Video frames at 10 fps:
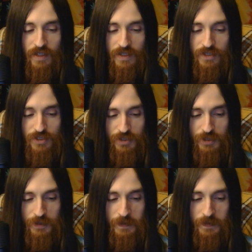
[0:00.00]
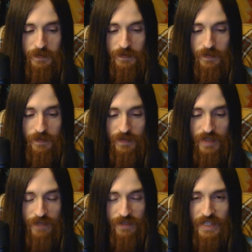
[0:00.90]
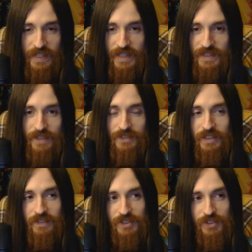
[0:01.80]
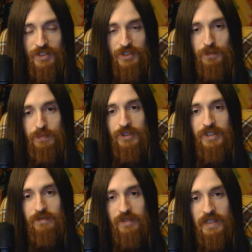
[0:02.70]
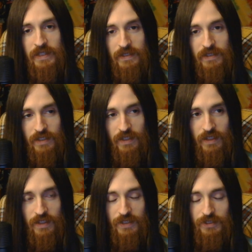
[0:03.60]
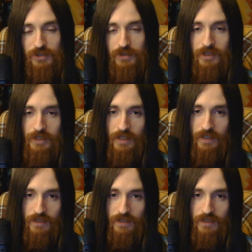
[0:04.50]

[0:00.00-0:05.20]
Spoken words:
So, yeah, if any of that sounds interesting to you, please read it. It's so good.